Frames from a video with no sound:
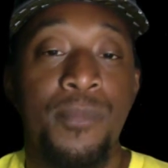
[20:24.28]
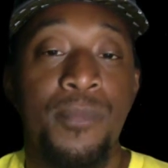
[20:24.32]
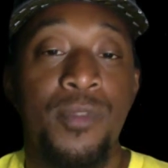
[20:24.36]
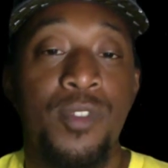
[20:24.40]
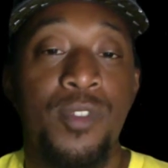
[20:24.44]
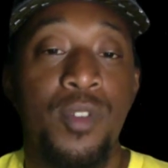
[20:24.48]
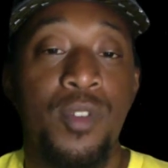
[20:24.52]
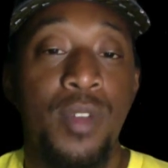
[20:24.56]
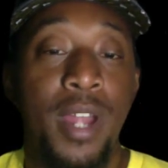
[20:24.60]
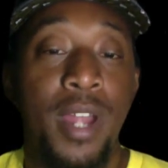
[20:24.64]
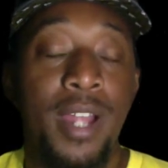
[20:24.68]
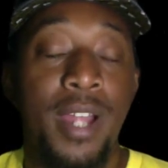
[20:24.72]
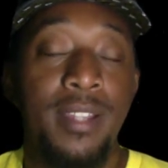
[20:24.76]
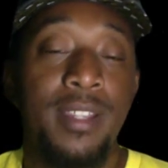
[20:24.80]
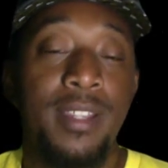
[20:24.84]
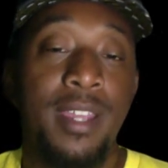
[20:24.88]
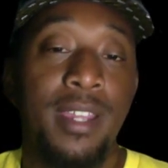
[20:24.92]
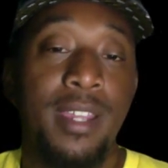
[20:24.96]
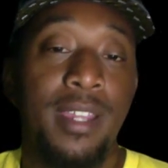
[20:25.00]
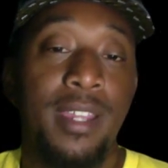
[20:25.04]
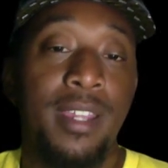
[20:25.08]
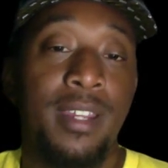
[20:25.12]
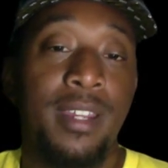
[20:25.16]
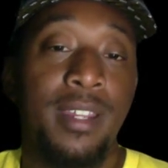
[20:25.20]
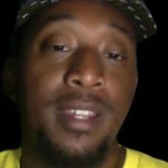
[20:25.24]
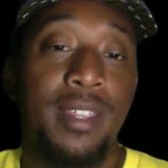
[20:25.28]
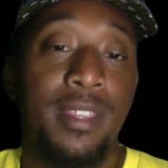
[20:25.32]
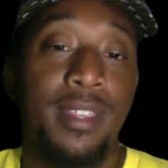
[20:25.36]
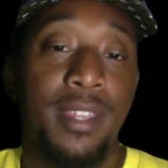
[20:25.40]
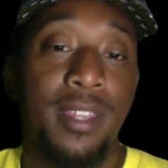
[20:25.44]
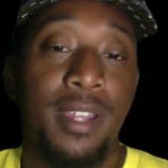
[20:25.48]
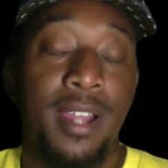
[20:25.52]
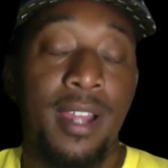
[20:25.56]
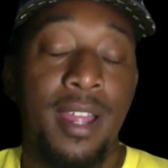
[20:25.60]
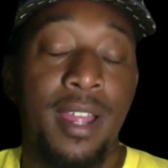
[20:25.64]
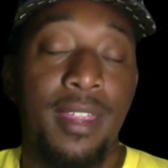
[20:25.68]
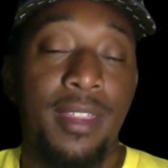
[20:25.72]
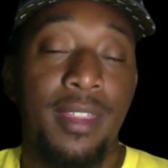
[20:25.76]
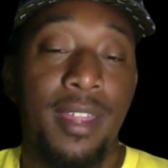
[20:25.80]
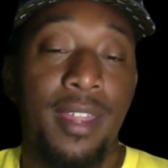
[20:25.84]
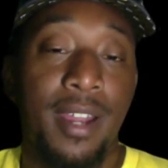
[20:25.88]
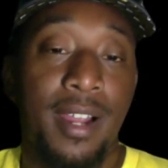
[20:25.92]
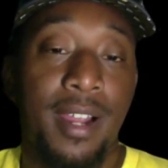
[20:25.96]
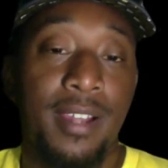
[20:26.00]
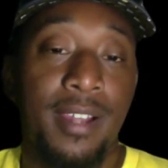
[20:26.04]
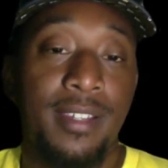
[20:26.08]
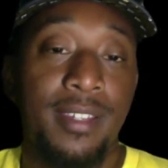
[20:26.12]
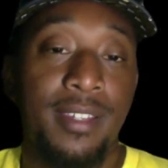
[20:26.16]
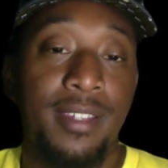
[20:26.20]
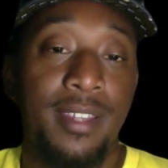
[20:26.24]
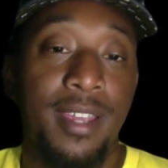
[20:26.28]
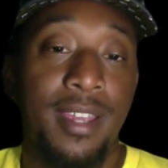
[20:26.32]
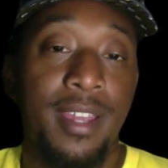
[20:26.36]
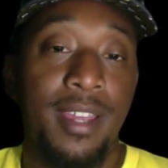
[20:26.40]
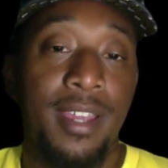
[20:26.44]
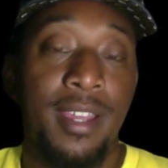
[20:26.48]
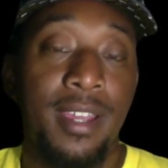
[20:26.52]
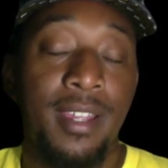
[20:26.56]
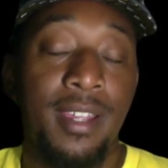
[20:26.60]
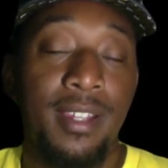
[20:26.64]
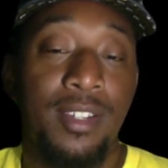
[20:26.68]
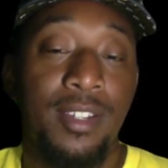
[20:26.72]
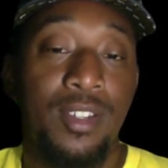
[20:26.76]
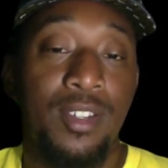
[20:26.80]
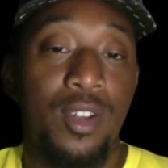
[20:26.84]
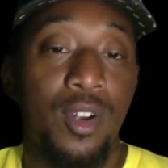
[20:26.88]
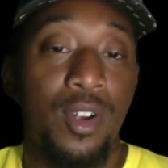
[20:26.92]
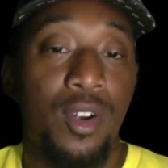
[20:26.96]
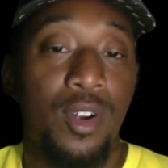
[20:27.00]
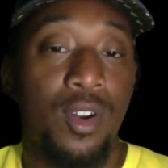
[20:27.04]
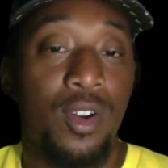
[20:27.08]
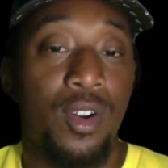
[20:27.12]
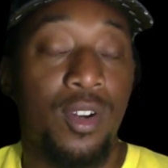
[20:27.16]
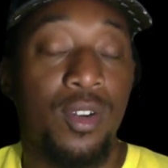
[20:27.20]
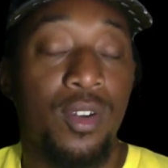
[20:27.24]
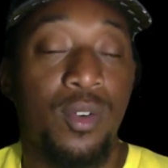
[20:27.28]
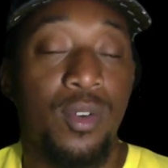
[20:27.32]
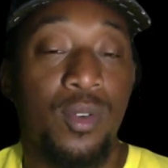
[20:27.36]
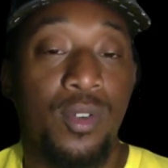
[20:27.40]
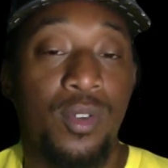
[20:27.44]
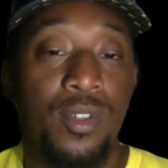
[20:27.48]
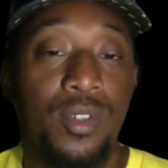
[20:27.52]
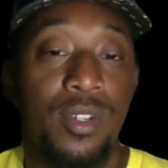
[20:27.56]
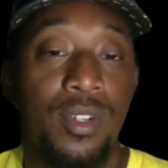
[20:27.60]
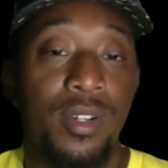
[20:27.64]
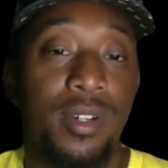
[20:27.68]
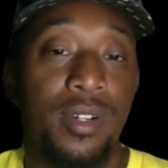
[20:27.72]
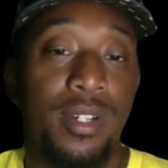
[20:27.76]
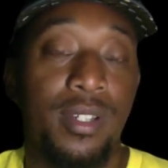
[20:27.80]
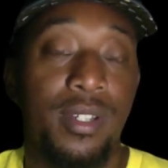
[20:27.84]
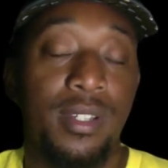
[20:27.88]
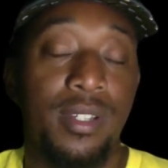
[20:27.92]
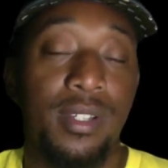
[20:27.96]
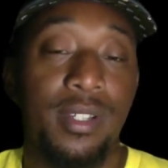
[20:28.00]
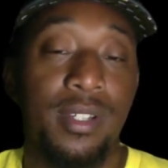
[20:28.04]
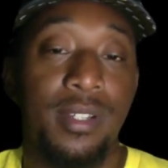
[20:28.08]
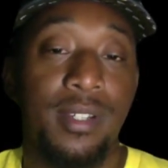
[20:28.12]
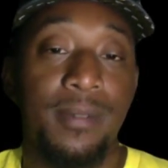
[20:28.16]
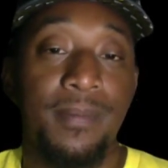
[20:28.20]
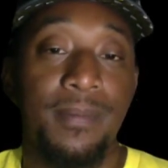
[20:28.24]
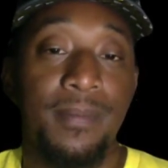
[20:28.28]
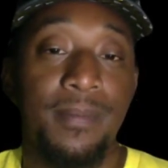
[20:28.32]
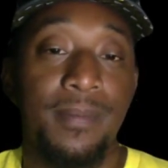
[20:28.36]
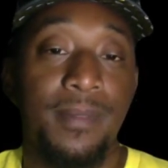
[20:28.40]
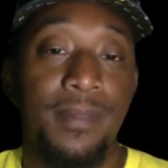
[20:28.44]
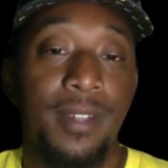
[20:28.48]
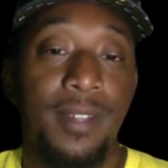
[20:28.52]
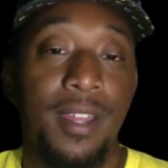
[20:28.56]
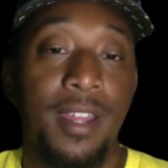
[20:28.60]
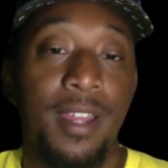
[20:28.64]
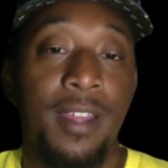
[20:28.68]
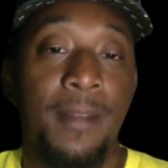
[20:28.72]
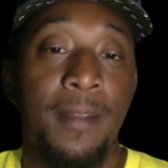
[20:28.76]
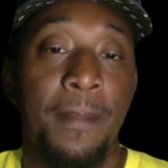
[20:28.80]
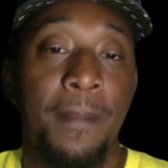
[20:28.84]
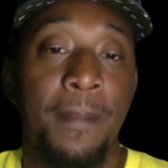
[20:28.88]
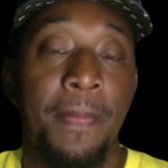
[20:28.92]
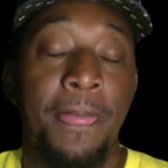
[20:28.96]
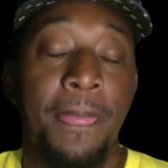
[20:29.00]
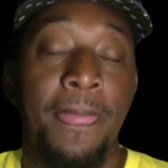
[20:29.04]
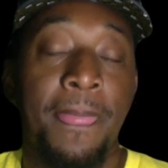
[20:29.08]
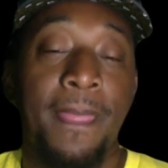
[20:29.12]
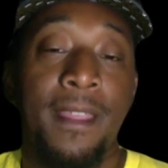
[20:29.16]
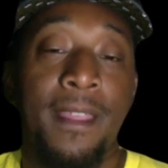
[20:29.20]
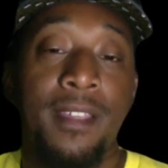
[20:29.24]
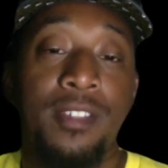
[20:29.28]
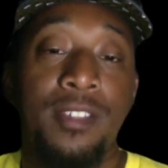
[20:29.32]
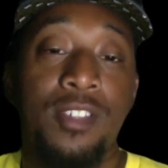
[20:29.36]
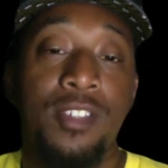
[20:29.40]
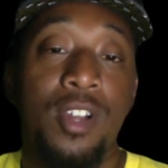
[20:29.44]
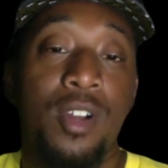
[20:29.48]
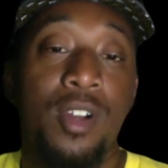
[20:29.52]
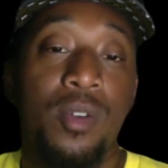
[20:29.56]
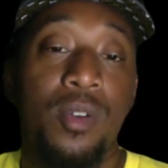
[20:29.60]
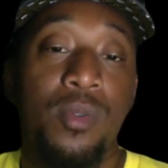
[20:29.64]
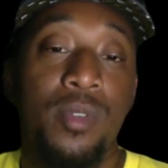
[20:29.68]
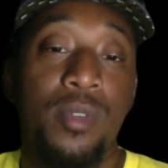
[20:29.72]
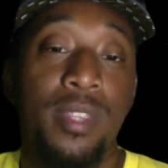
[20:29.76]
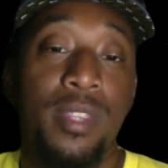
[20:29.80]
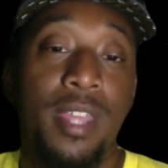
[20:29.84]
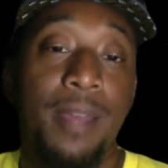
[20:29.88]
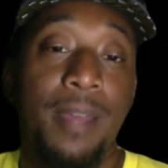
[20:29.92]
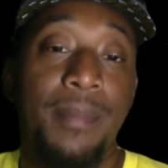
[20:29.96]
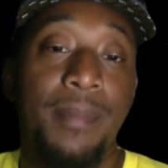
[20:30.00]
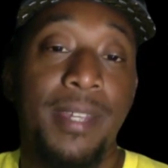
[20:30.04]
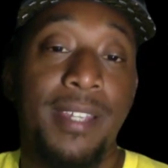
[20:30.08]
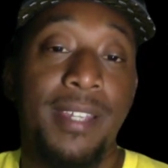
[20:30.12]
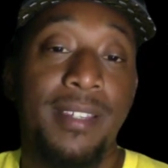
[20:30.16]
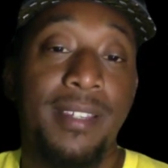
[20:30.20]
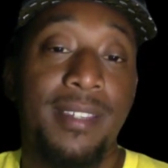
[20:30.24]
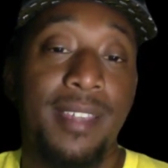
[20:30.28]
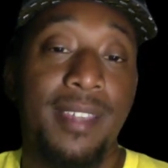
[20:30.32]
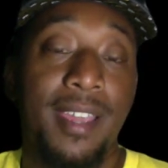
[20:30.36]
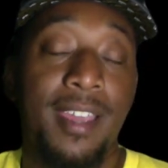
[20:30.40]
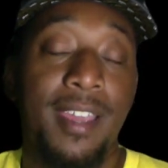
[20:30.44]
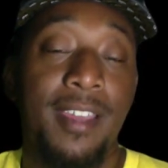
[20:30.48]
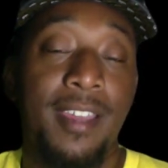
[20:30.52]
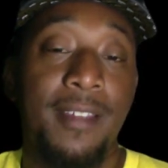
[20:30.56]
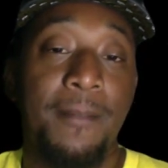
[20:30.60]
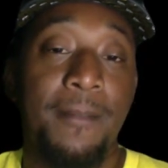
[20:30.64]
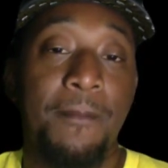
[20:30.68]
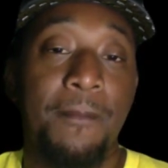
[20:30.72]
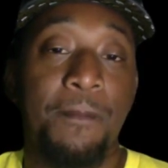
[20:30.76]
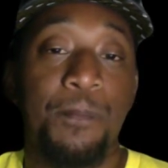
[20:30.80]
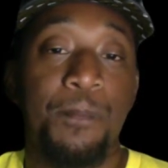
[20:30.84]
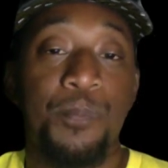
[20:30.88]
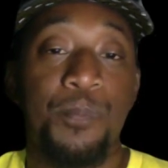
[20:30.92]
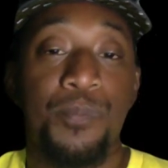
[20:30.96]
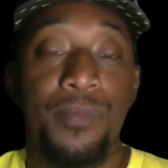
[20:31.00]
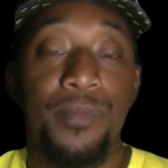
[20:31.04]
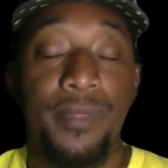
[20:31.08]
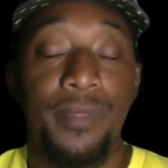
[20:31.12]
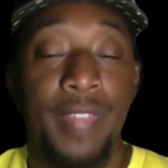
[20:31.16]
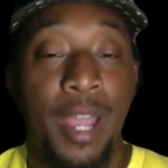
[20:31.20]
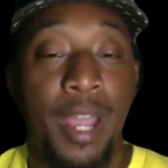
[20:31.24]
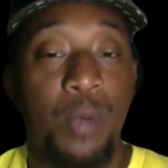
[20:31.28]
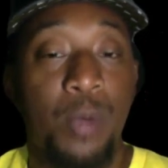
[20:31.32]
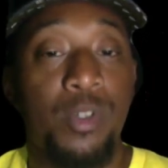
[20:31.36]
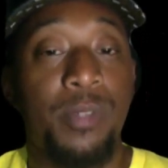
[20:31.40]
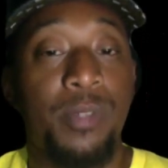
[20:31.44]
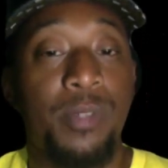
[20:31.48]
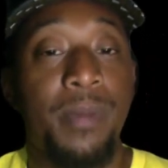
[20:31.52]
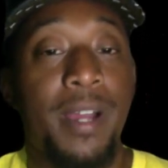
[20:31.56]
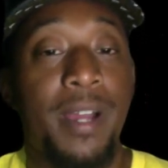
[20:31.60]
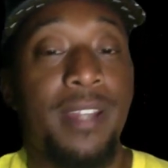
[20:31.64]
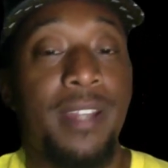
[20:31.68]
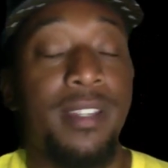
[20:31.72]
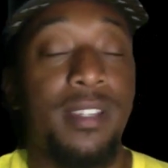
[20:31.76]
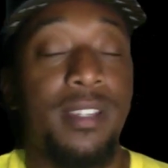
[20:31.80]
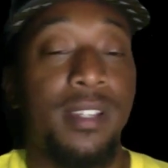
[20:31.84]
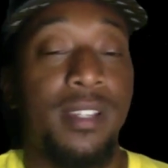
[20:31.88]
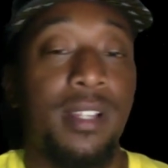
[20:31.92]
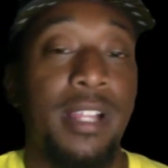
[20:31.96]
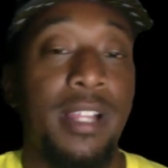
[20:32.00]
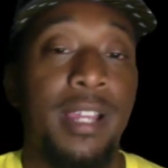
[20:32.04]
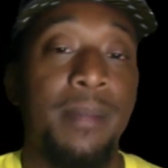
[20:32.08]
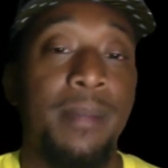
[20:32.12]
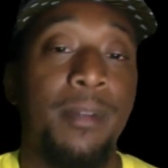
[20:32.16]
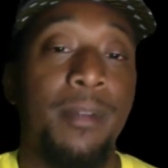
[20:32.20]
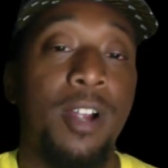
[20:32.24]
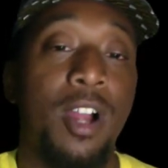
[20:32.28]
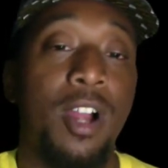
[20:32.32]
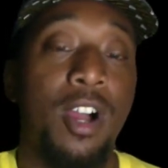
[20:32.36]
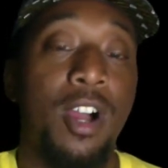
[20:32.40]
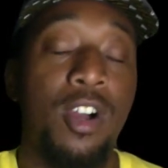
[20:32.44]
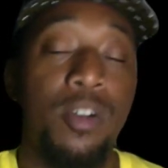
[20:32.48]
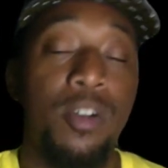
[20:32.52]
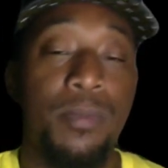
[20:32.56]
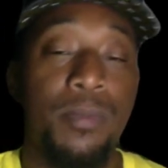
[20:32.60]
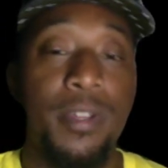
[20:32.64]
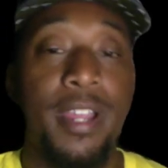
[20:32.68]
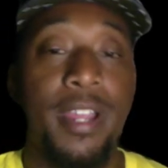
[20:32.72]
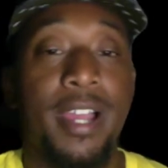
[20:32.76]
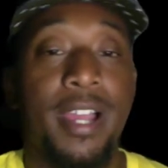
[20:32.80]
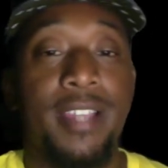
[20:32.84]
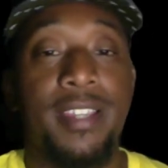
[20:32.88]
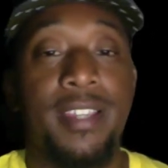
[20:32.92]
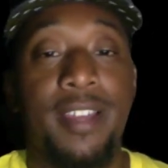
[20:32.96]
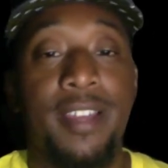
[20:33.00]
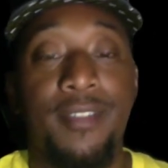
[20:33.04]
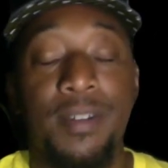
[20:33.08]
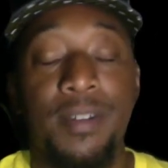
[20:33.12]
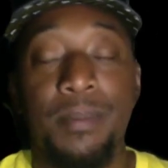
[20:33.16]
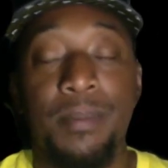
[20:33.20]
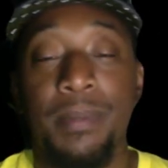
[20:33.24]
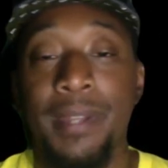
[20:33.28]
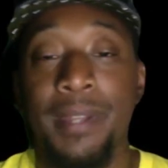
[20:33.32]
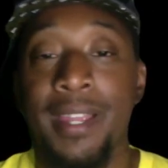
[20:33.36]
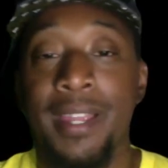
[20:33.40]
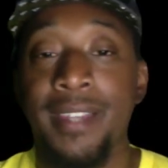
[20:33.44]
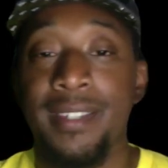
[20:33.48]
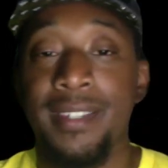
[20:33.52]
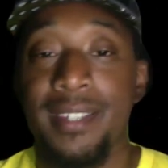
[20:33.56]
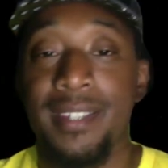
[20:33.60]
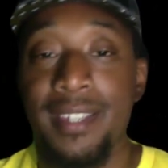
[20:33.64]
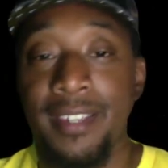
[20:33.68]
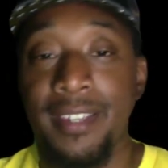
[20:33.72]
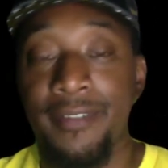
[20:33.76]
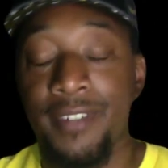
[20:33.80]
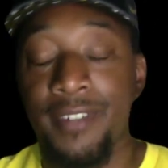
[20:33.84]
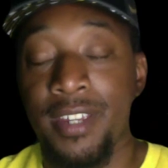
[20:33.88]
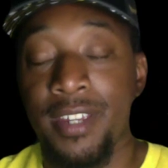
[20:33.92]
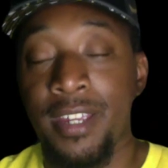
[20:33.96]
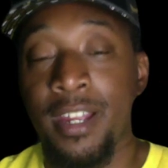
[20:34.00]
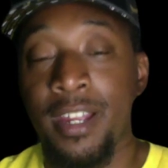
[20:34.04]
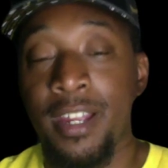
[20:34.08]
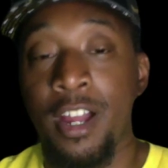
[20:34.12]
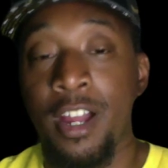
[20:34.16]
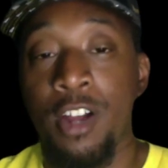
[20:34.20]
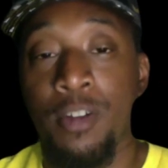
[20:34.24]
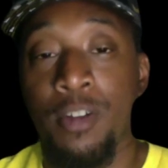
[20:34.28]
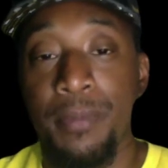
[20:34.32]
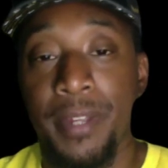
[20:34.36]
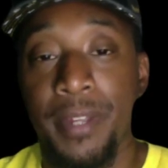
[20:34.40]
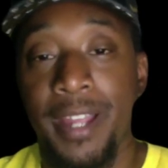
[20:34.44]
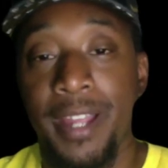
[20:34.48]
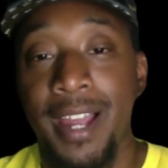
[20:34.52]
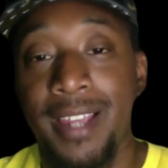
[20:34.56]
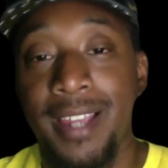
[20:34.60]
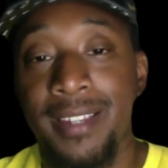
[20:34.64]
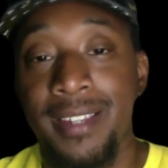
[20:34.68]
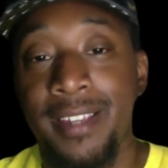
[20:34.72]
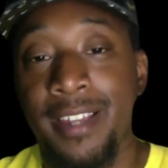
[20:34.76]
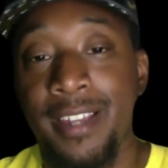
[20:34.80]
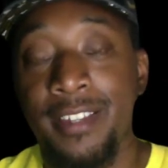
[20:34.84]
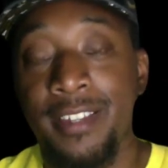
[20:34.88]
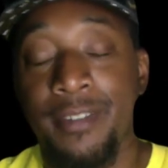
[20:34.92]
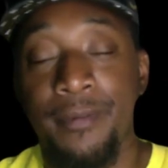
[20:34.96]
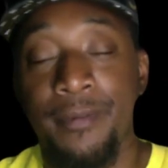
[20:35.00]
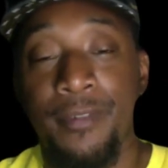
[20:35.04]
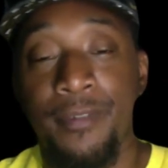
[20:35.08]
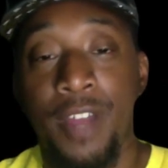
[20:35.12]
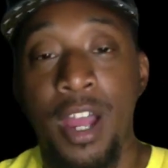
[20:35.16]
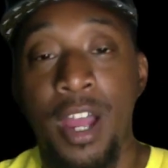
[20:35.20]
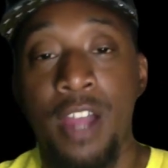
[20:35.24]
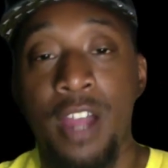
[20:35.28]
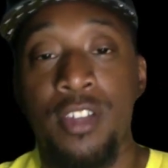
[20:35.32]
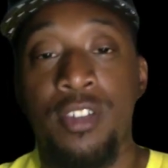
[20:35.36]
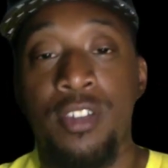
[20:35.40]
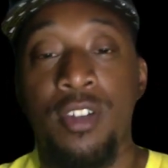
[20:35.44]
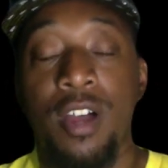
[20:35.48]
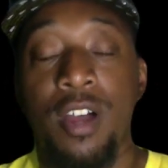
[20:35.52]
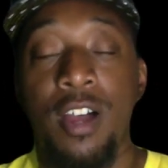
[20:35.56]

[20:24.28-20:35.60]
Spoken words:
Do not take anything that I say to heart or seriously. Okay. So with that being said, that was my disclaimer. I hope you guys have a blessed evening. I hope you guys got some value.